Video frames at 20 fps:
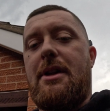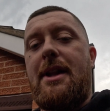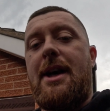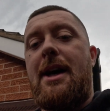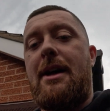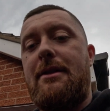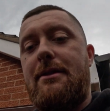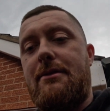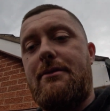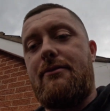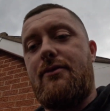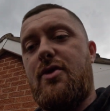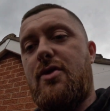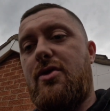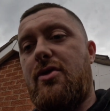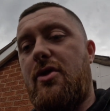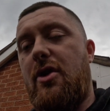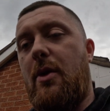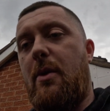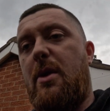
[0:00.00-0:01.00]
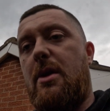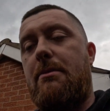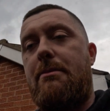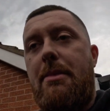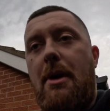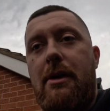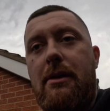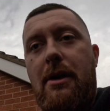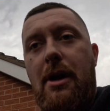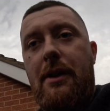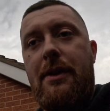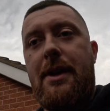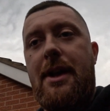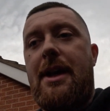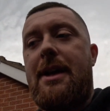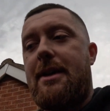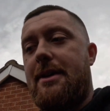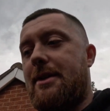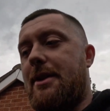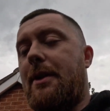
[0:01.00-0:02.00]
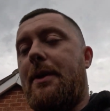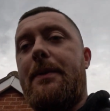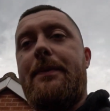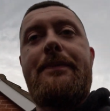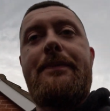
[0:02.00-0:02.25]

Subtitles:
that screw and bolt on there, so